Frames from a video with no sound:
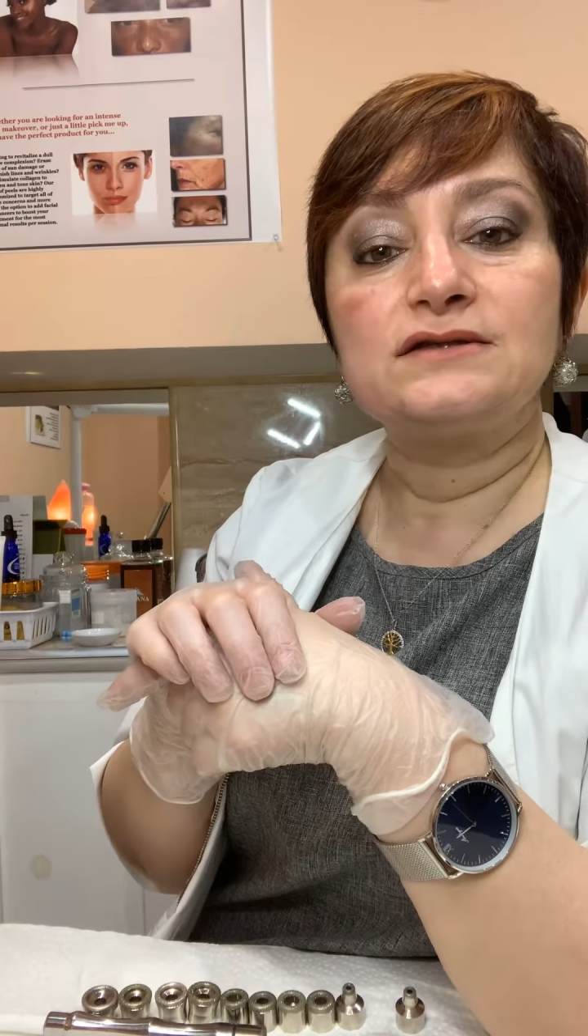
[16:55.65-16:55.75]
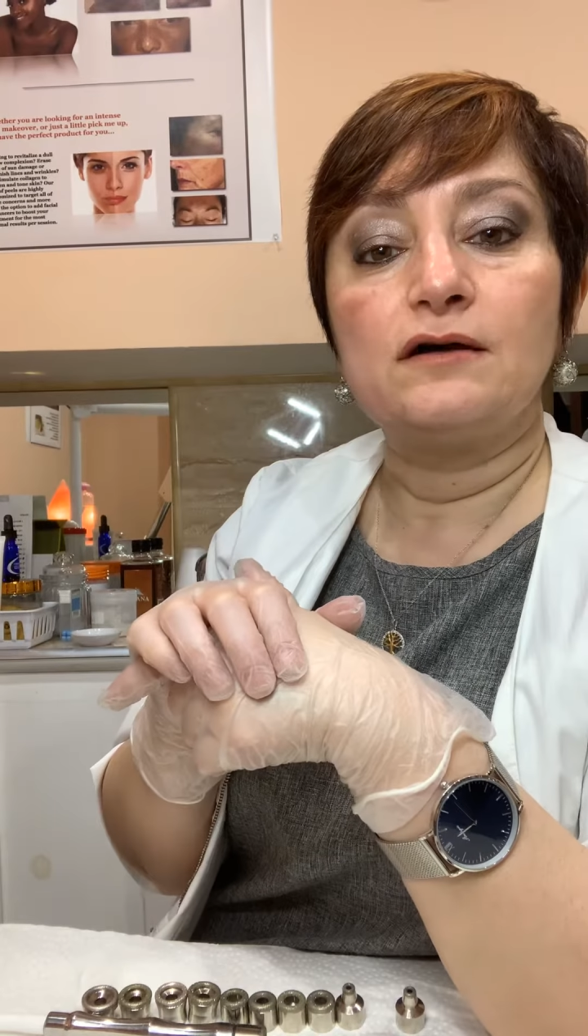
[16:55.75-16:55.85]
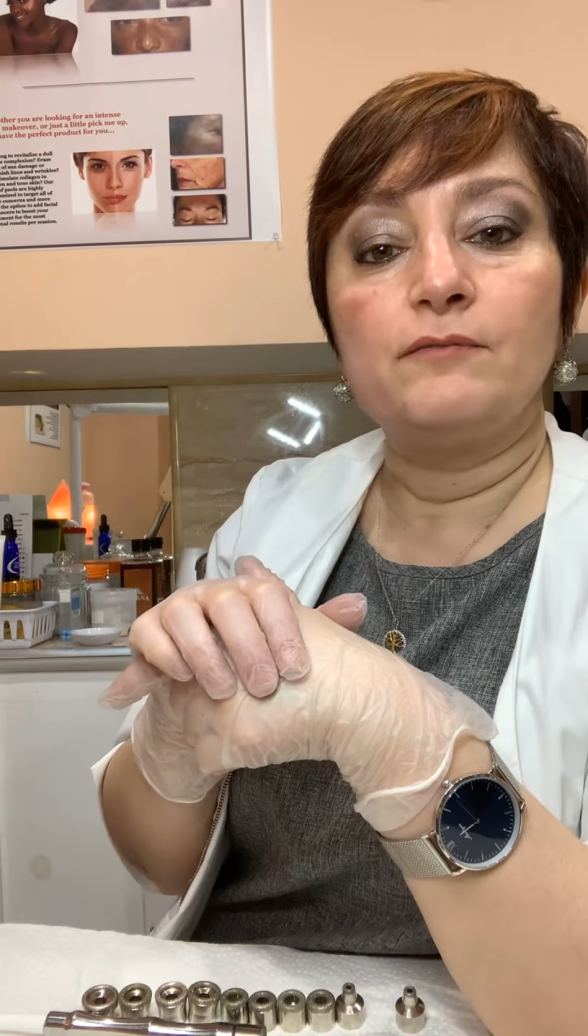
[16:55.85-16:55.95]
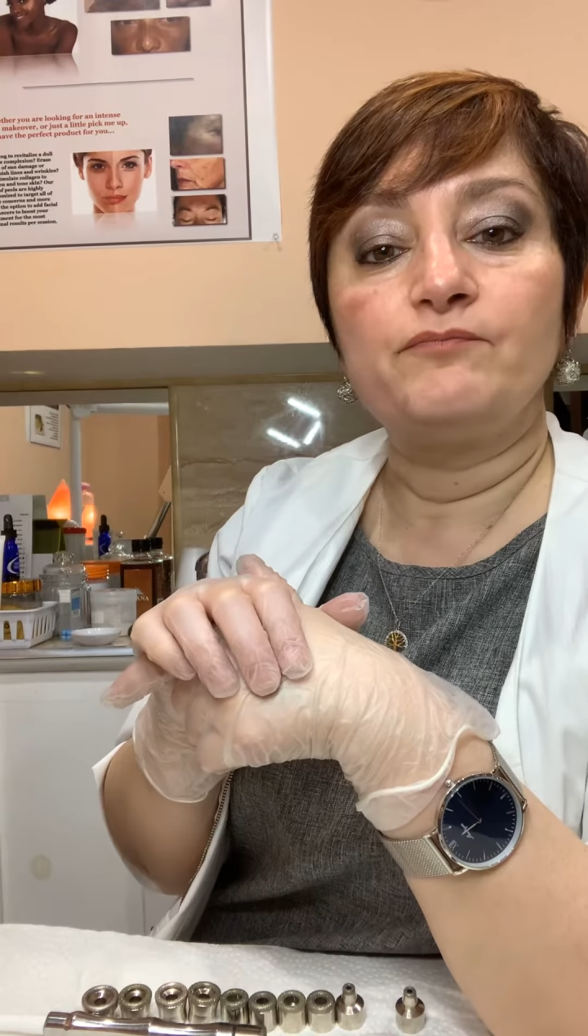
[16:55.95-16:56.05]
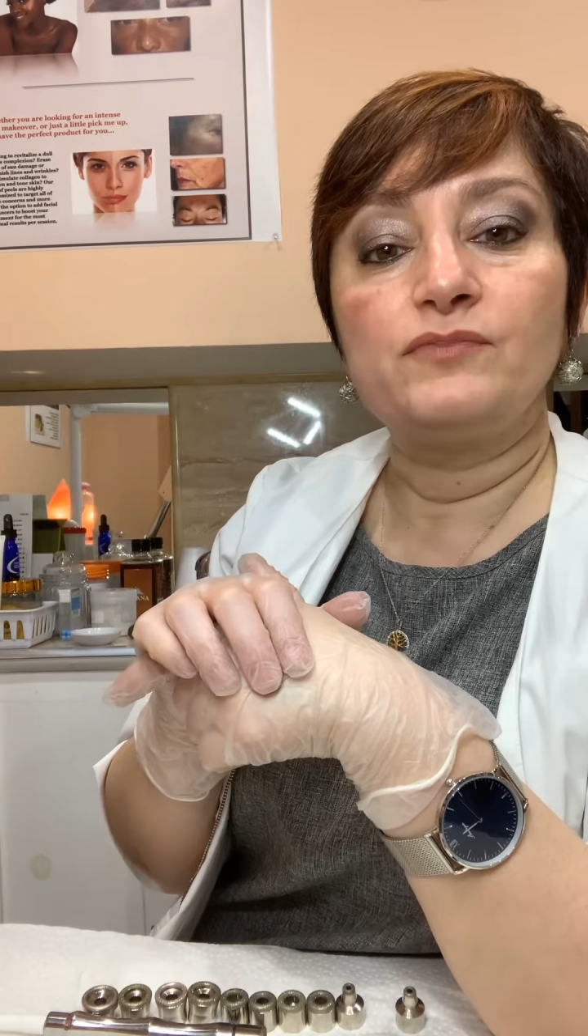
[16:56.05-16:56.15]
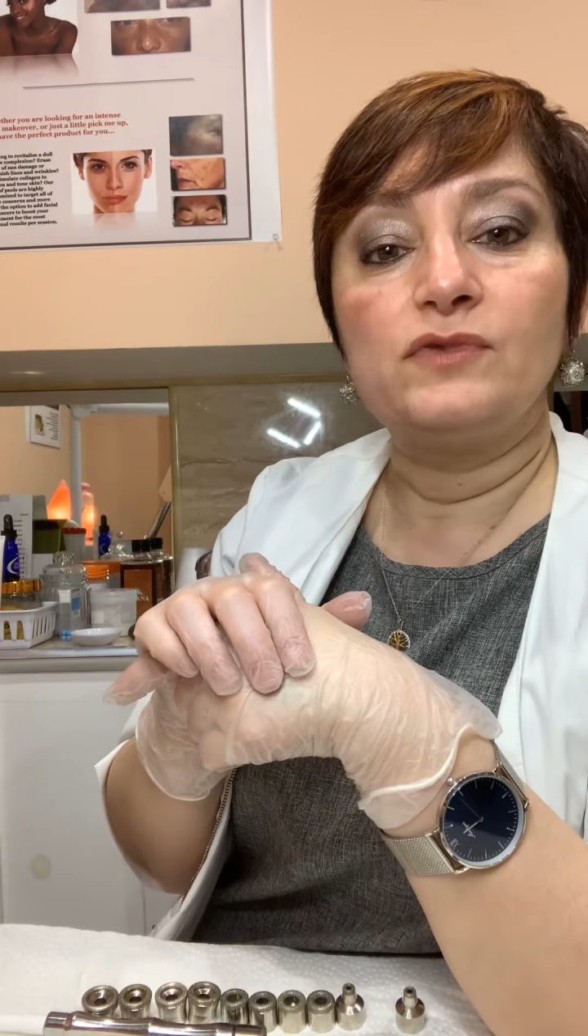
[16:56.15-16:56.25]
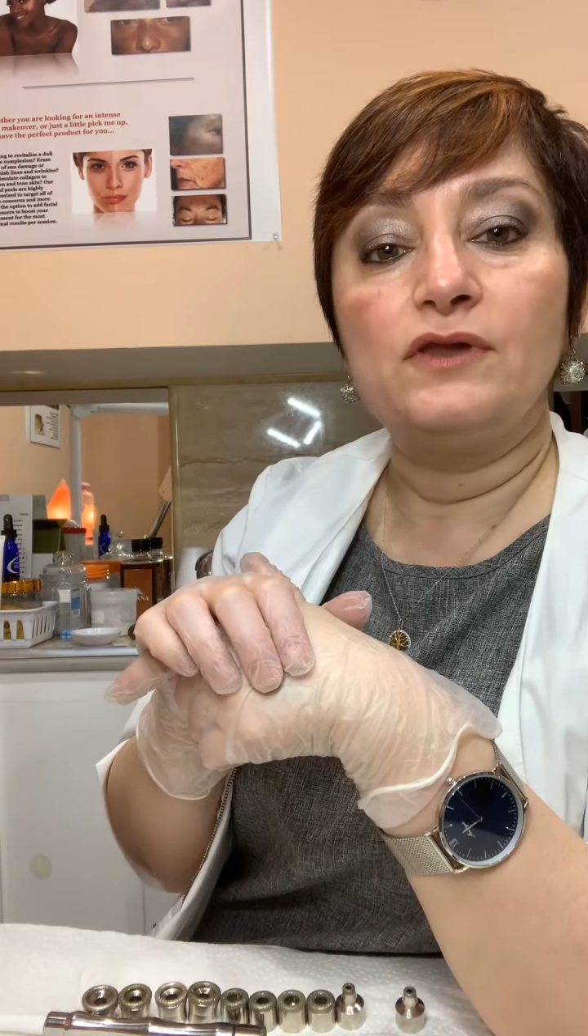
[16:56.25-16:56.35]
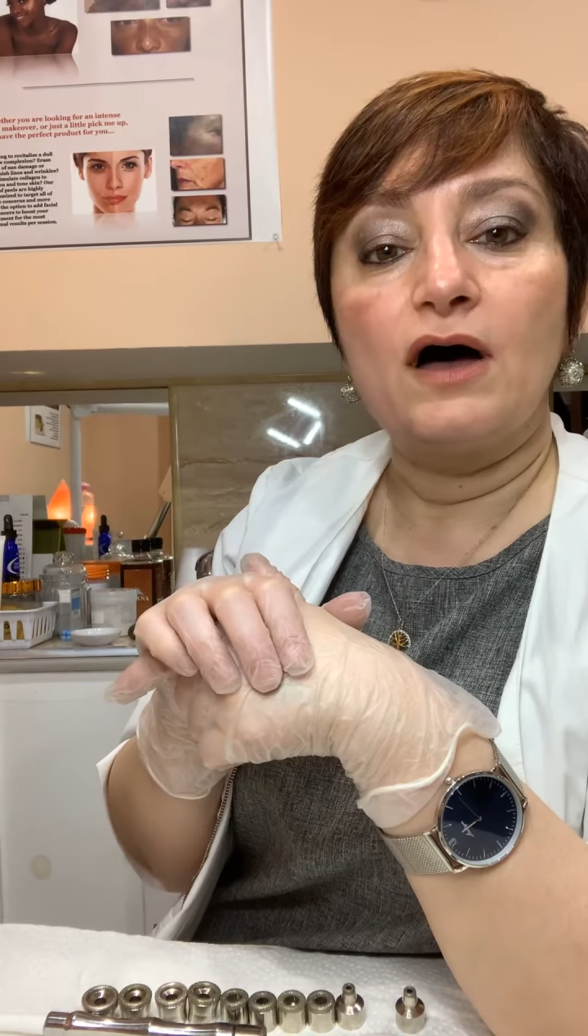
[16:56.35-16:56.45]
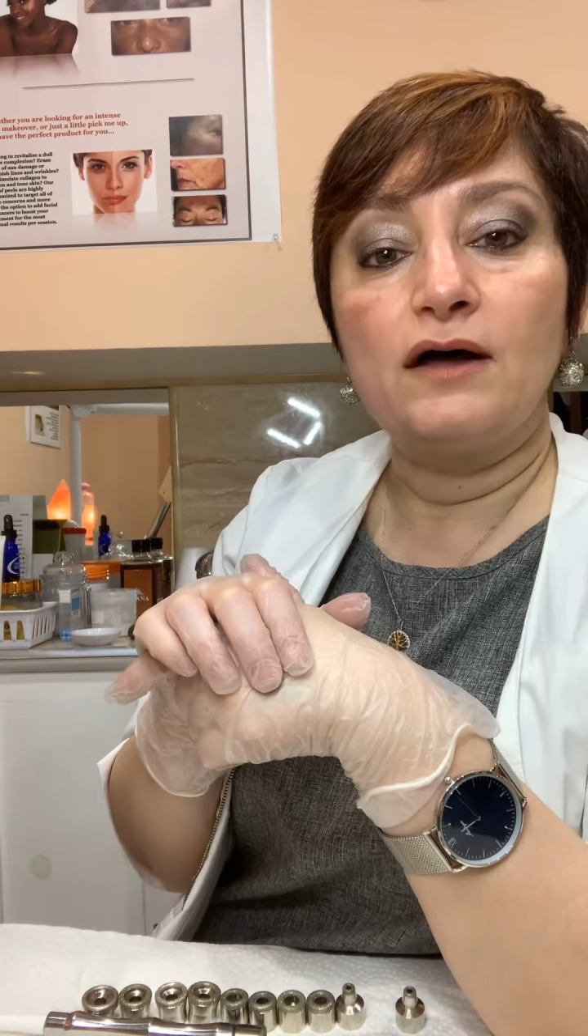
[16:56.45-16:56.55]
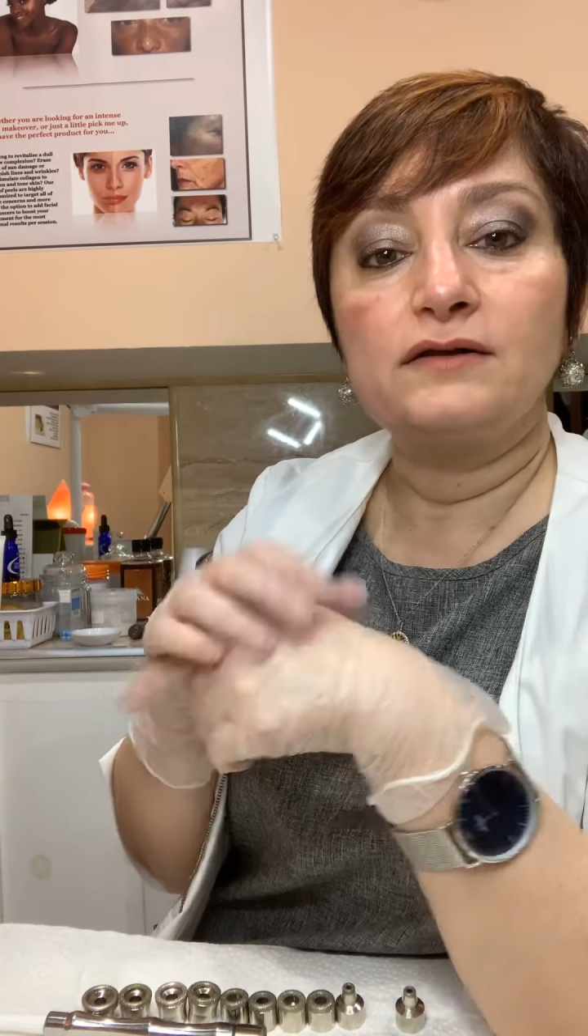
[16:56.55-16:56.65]

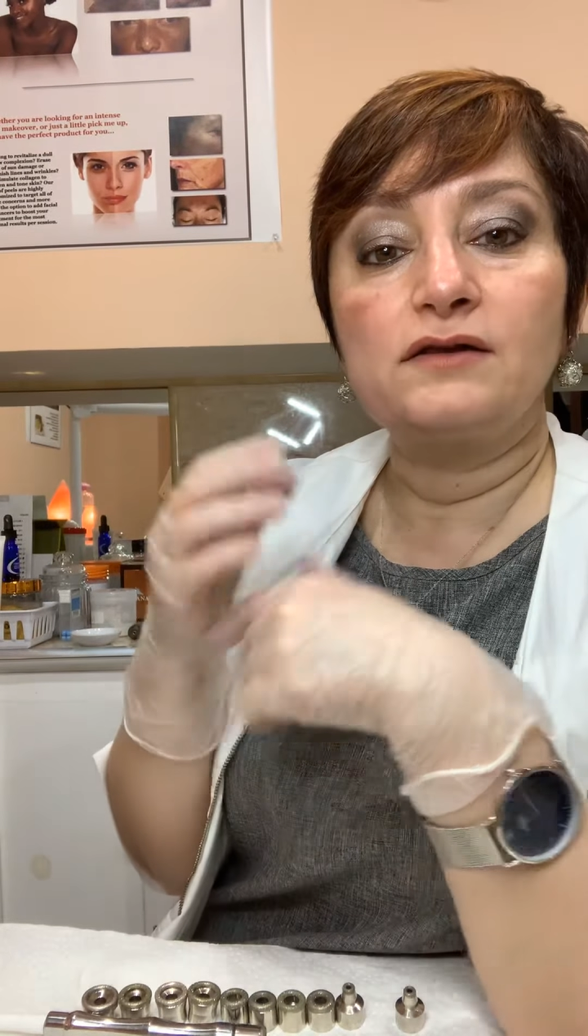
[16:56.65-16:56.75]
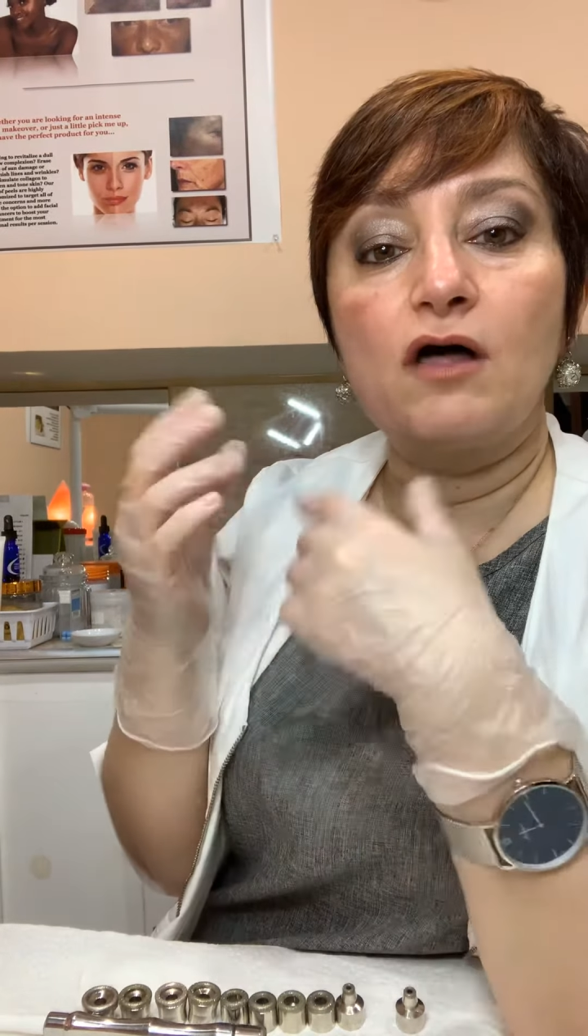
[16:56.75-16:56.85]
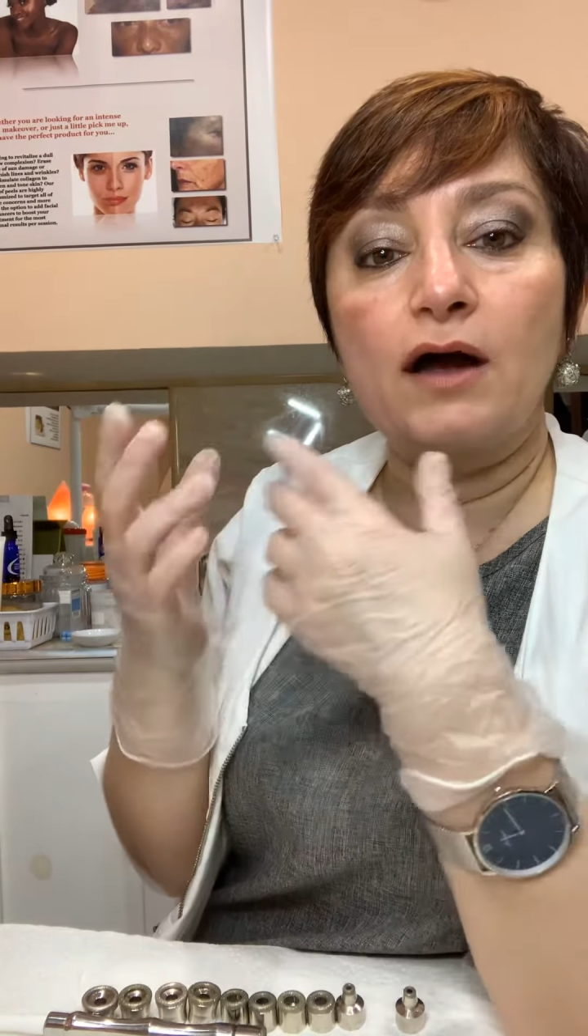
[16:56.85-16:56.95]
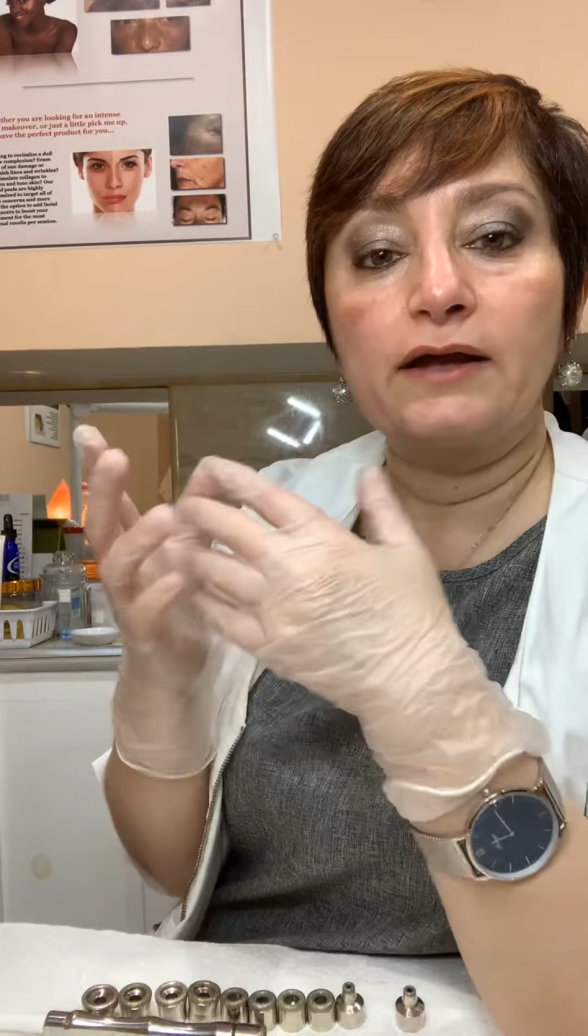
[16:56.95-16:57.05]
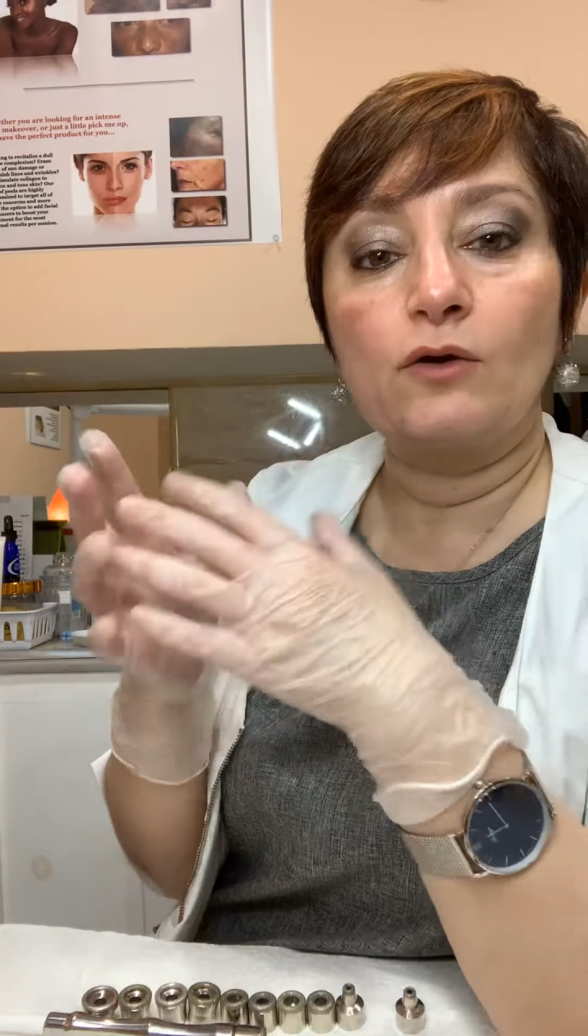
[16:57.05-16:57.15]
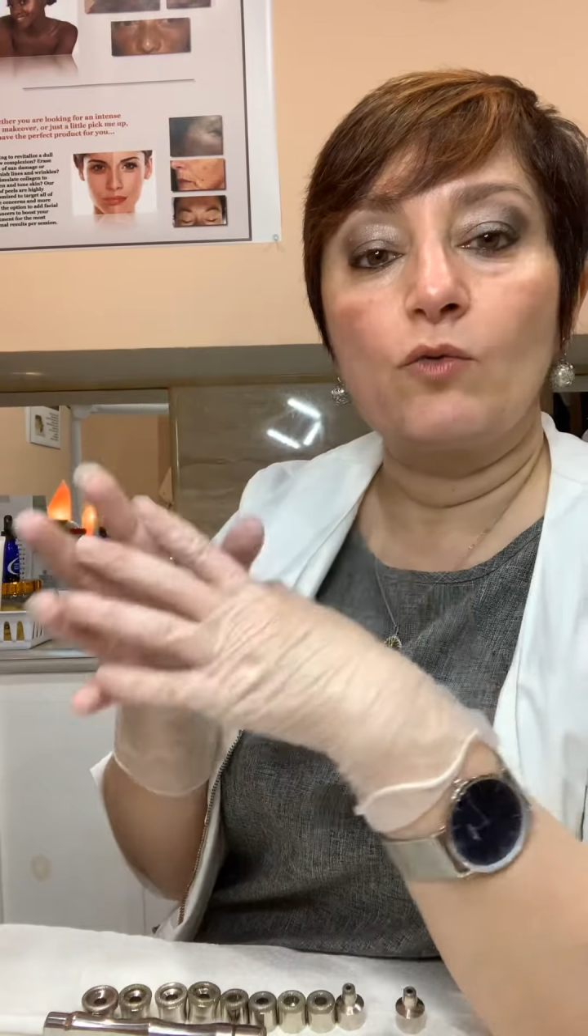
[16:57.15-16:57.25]
non-clogging